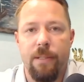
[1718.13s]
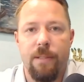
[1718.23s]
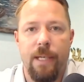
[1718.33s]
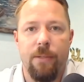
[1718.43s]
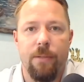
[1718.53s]
the
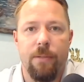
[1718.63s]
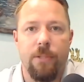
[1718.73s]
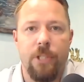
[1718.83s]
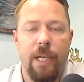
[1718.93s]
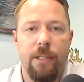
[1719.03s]
standards are
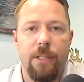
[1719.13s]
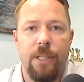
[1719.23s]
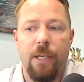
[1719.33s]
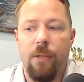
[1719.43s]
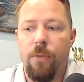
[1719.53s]

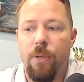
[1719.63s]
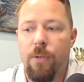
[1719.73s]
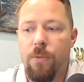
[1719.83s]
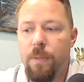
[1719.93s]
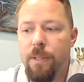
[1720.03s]
changing, who
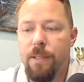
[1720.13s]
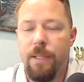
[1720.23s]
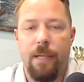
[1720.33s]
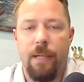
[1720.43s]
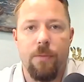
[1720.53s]
knows what the
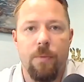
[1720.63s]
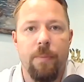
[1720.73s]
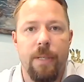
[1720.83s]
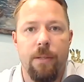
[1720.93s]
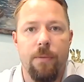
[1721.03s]
standards will
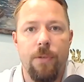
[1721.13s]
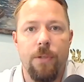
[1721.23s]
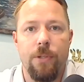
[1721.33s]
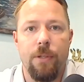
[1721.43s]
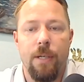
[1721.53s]
be in the
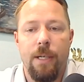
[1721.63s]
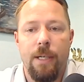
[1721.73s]
future.